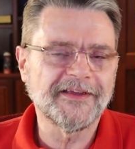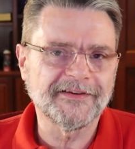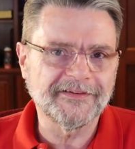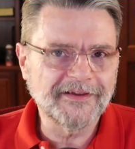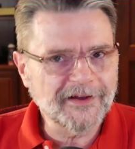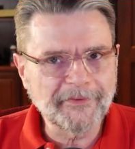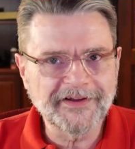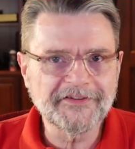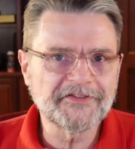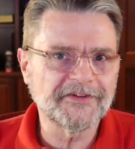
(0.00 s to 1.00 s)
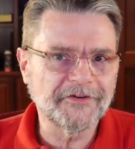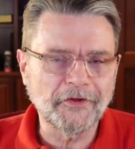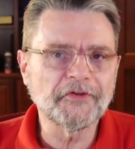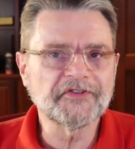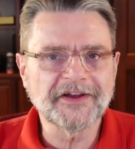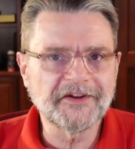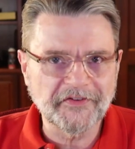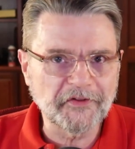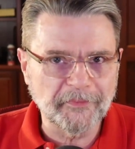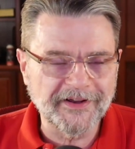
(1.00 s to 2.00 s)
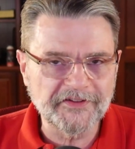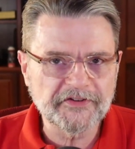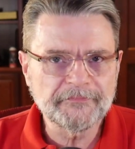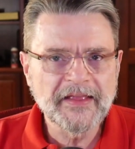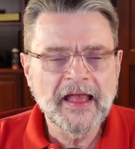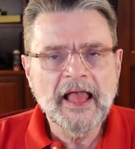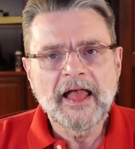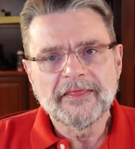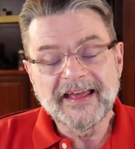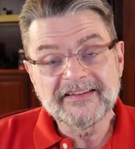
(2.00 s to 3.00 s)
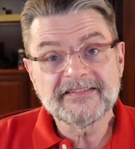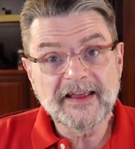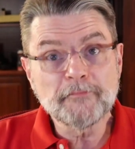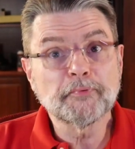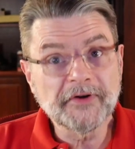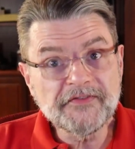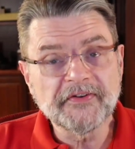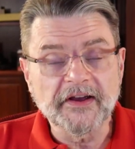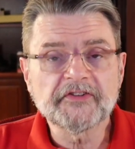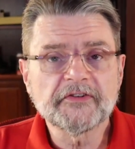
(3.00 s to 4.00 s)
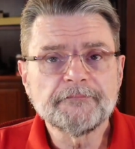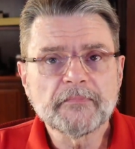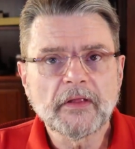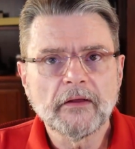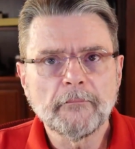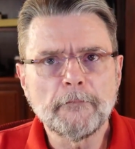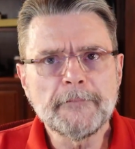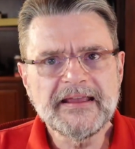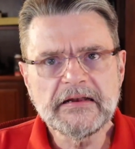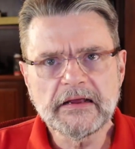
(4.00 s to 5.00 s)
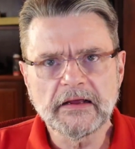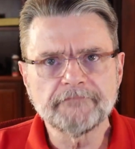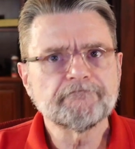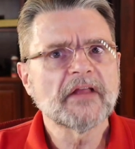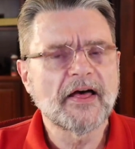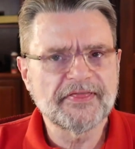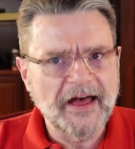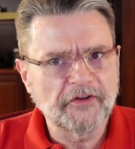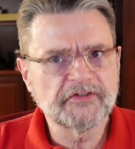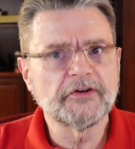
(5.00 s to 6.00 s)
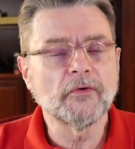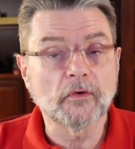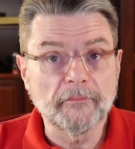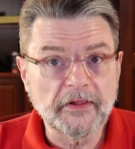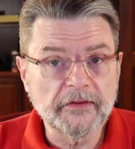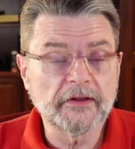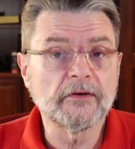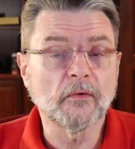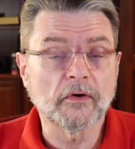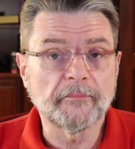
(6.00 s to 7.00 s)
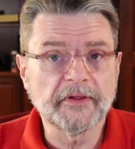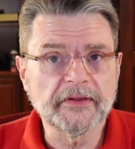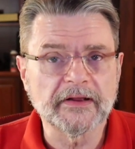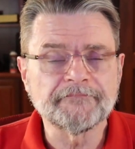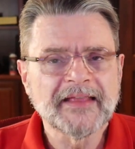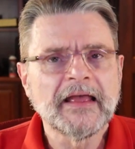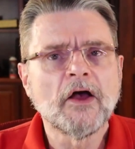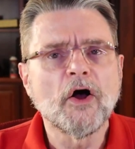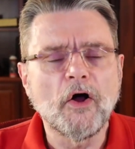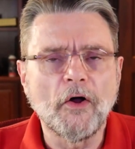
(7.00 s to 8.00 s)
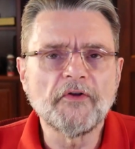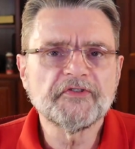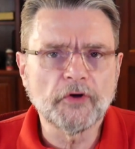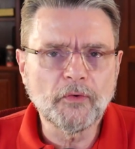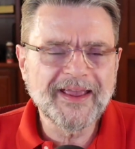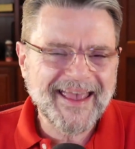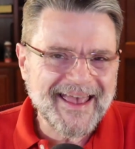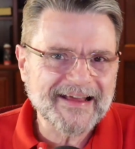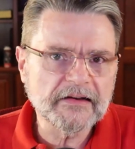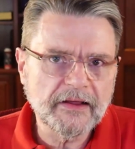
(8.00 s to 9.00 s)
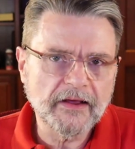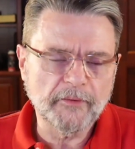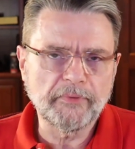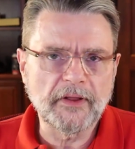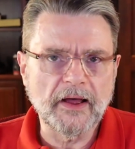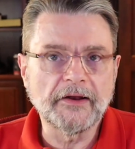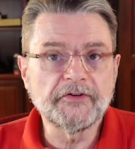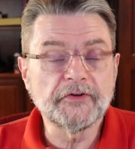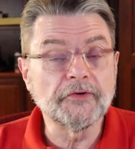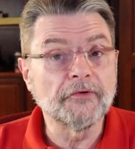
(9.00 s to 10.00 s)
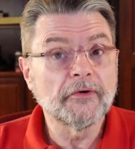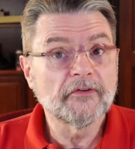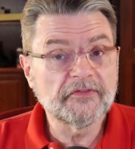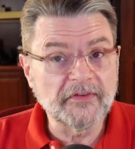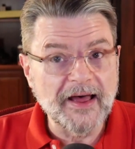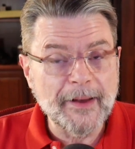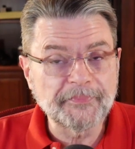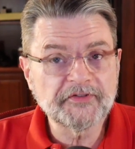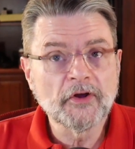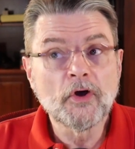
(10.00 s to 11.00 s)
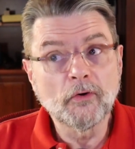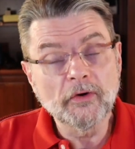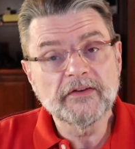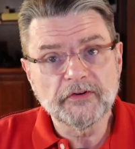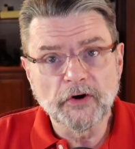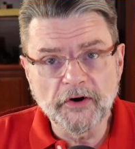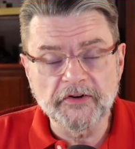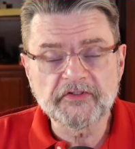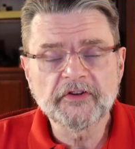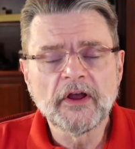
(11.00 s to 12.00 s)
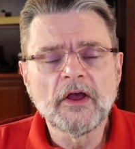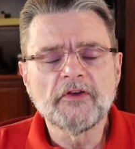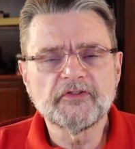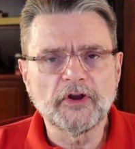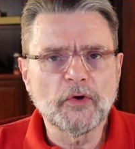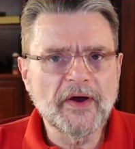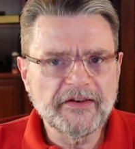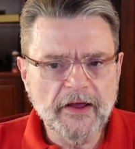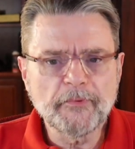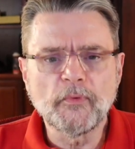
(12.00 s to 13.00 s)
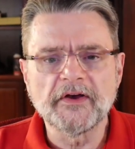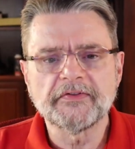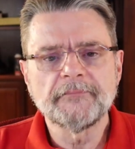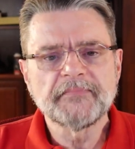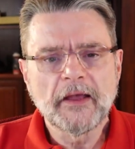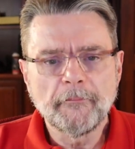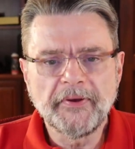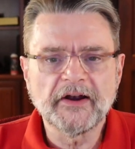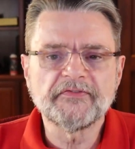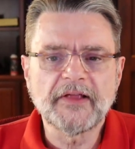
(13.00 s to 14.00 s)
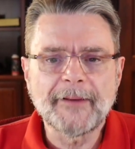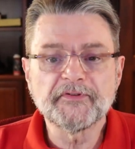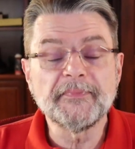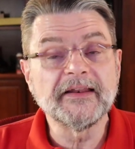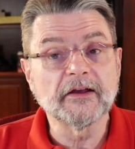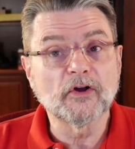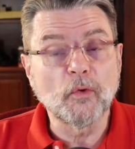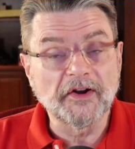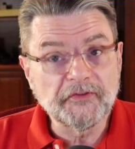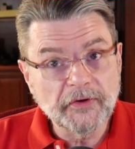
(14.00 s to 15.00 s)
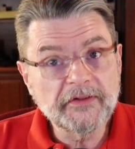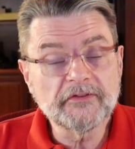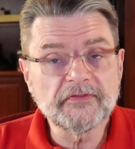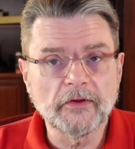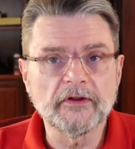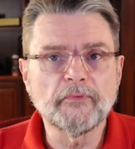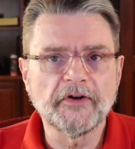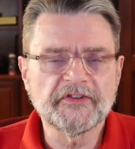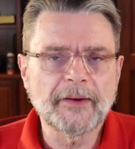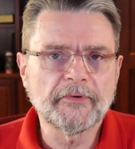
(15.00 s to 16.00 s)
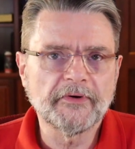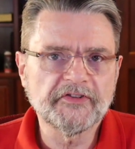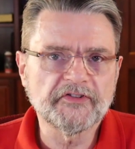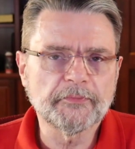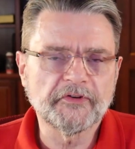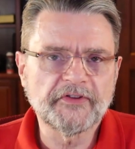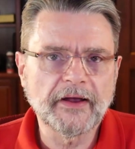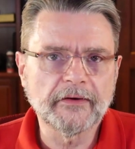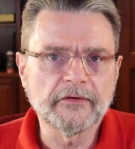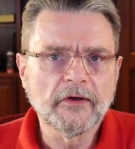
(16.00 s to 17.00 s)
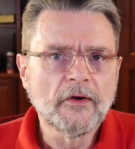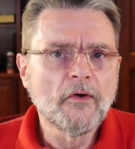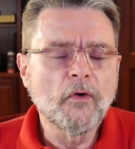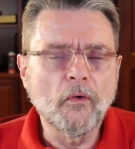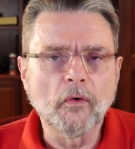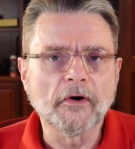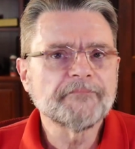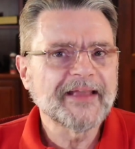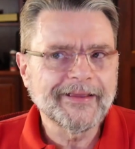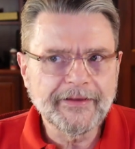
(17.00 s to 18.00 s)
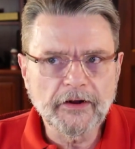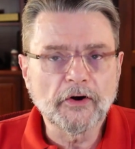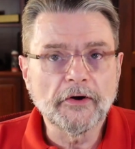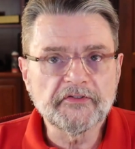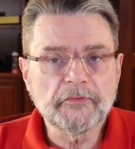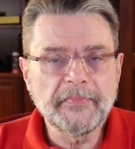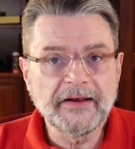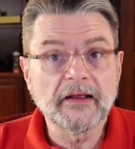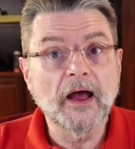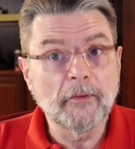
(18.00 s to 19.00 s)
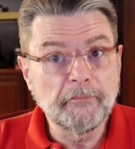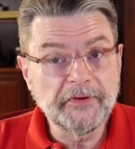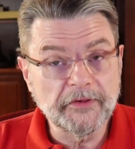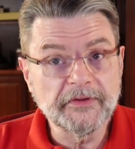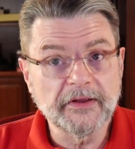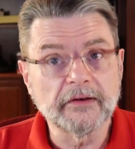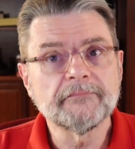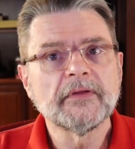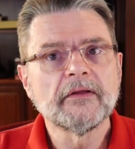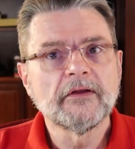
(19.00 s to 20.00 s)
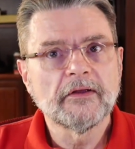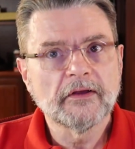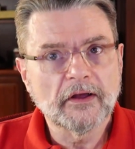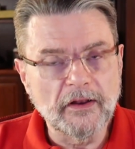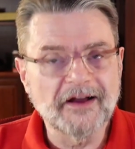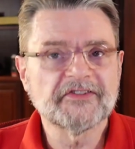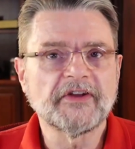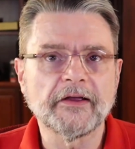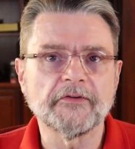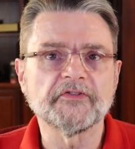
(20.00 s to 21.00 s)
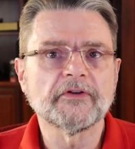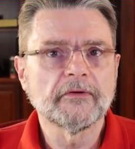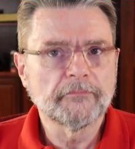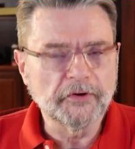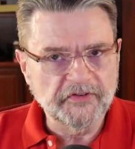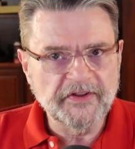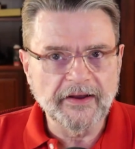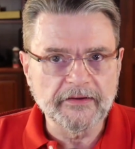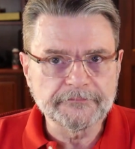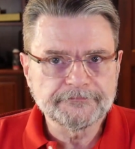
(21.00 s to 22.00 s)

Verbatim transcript: and gigabytes and all those kind of other bytes, that same prefix, meaning a thousand or a million or a billion, also can get applied to flops or even hertz. So you end up with petaflops, meaning a quadrillion floating points operations per second, or gigahertz, meaning a billion clock cycles per second.